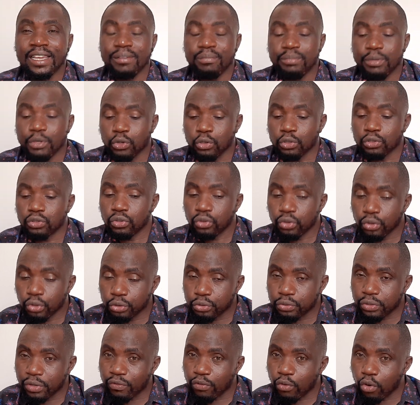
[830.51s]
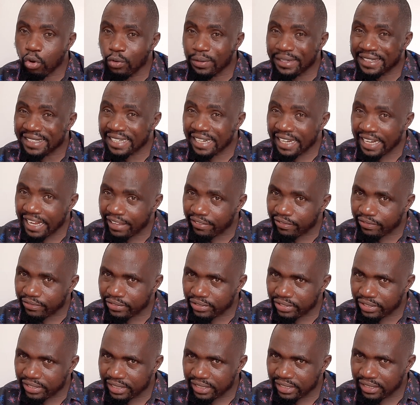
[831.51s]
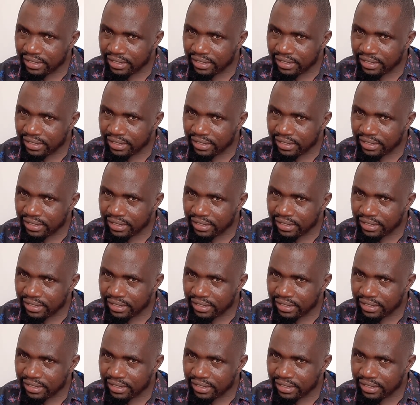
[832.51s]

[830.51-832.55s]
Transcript: Because those who have always left,